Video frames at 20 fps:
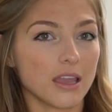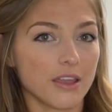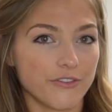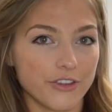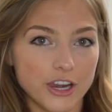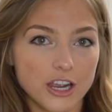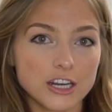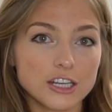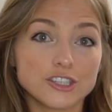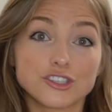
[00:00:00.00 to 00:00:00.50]
if
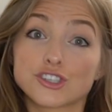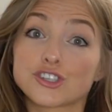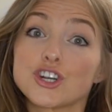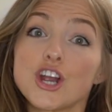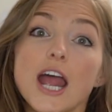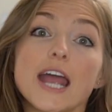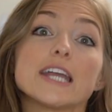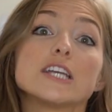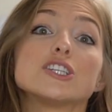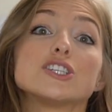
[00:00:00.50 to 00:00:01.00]
you're gonna
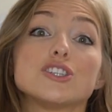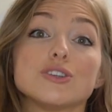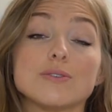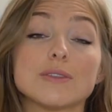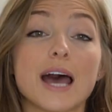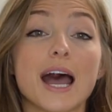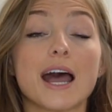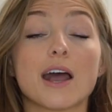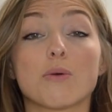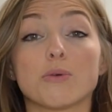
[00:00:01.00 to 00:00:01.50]
try and do
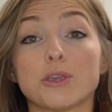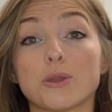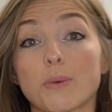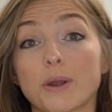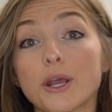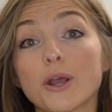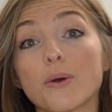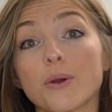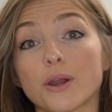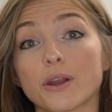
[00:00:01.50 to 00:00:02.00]
that, you
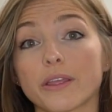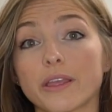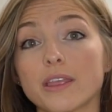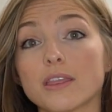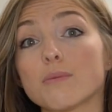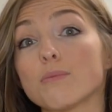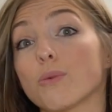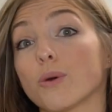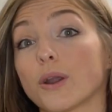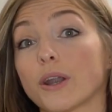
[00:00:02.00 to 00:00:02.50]
wanna go early in
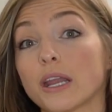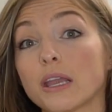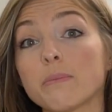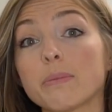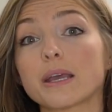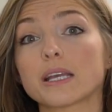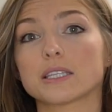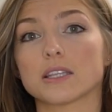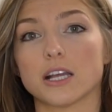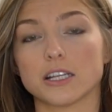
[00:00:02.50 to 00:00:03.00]
the morning
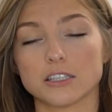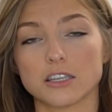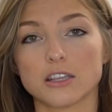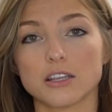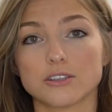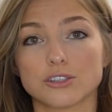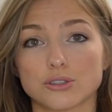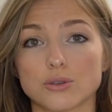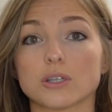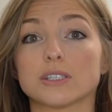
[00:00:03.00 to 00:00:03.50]
because lots of
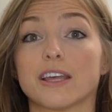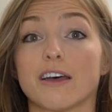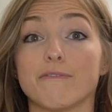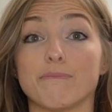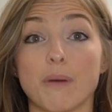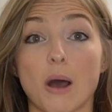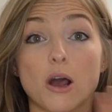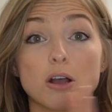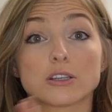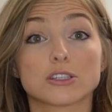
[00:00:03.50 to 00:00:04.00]
those stores have
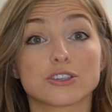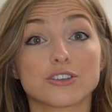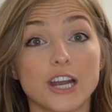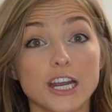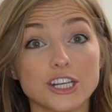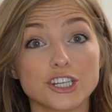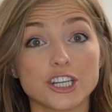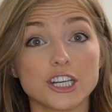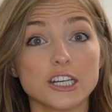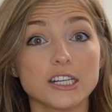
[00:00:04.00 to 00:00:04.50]
box
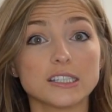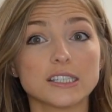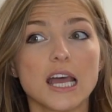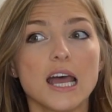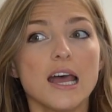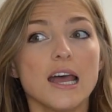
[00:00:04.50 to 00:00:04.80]
crushers